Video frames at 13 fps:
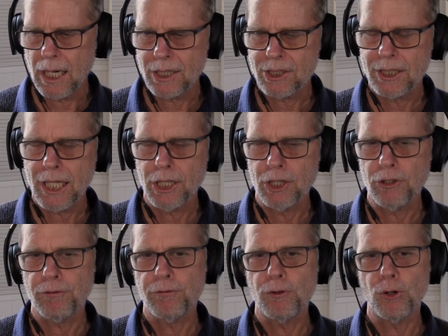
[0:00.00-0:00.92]

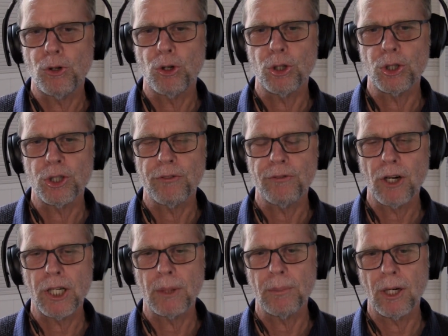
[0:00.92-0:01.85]
understanding the 4
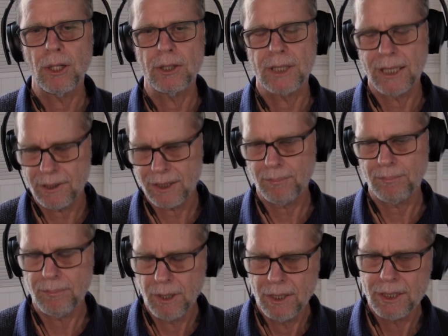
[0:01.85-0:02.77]
divine abodes, and there's
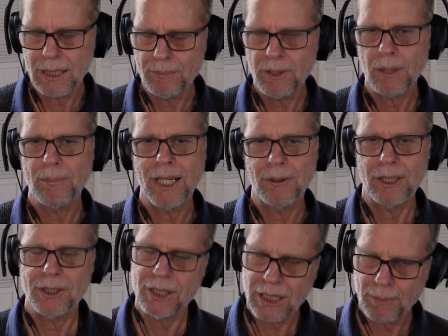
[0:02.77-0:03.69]
something
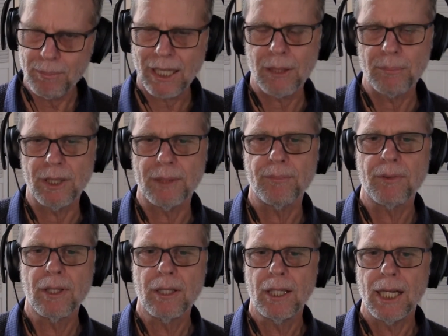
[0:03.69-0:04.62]
about, I'll just come back a bit,
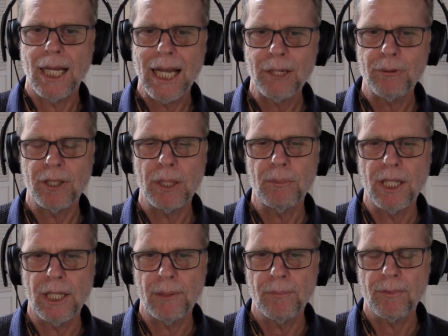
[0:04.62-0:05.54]

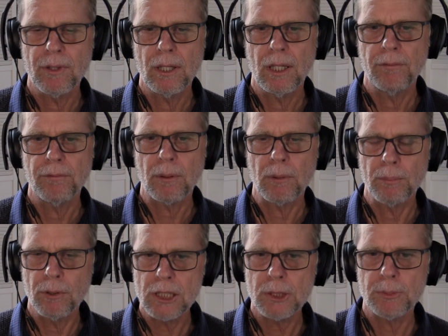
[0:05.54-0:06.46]
equanimity from
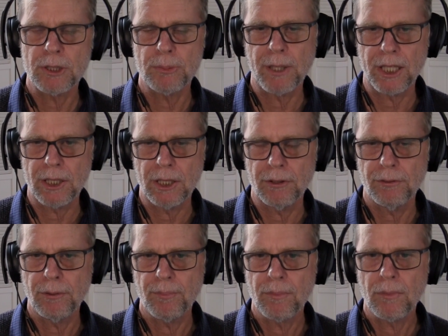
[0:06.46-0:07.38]
a Buddhist
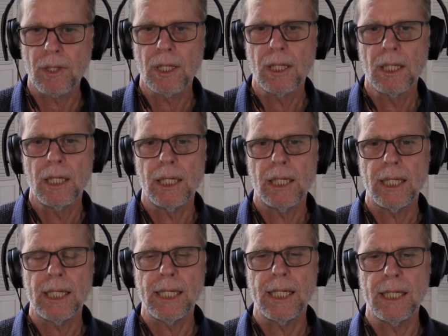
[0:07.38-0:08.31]
perspective
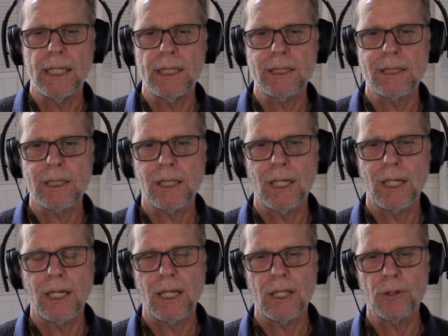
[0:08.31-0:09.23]
is
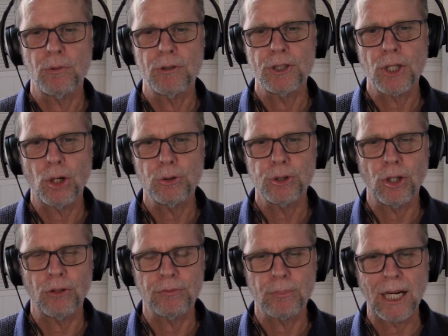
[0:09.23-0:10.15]
the
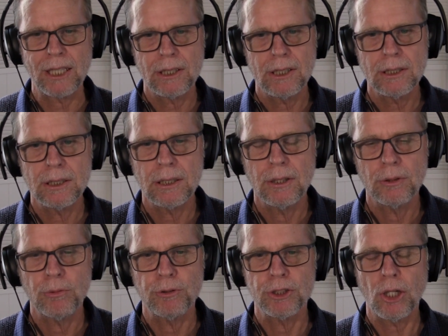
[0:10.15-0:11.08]
result of practice,
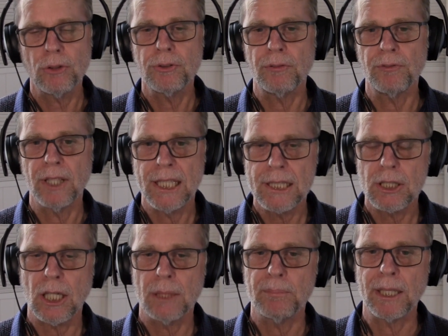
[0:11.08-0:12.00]
the result of
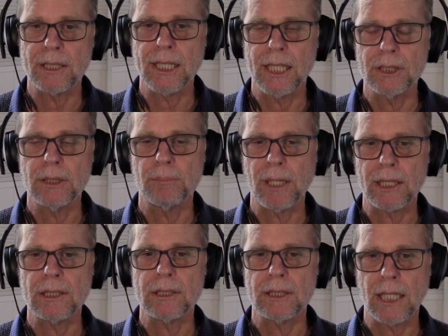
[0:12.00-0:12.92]
insight meditation
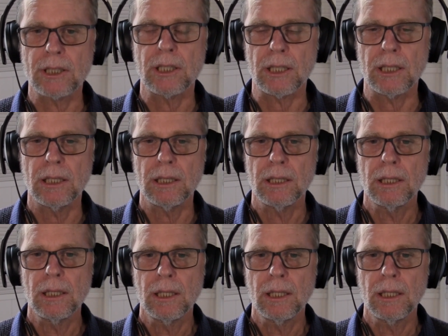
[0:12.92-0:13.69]
practice actually,